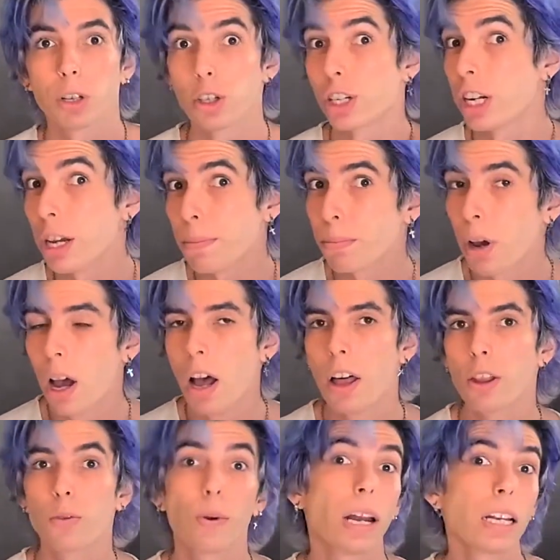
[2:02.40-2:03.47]
cheap,
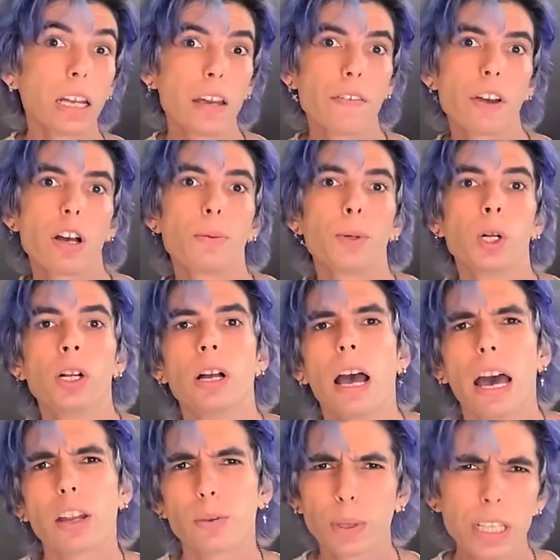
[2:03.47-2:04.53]
they're readily available,
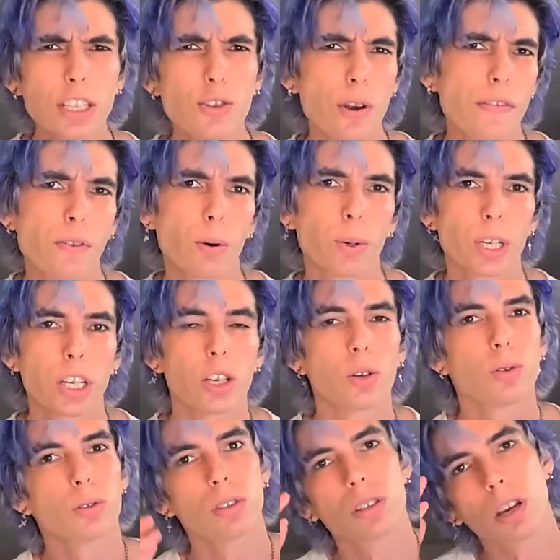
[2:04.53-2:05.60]
and they're really straightforward to
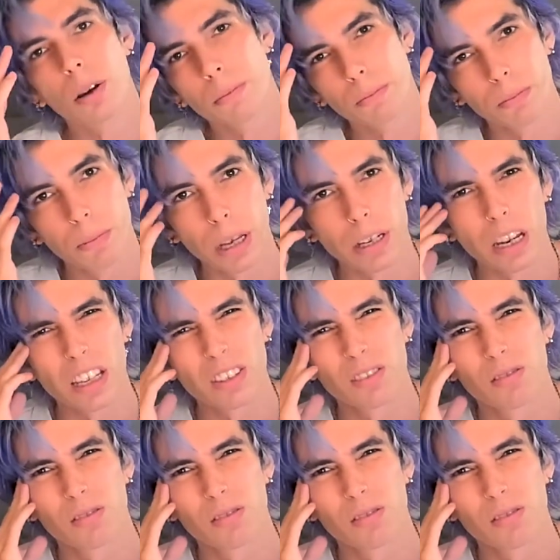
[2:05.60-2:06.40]
use. And that's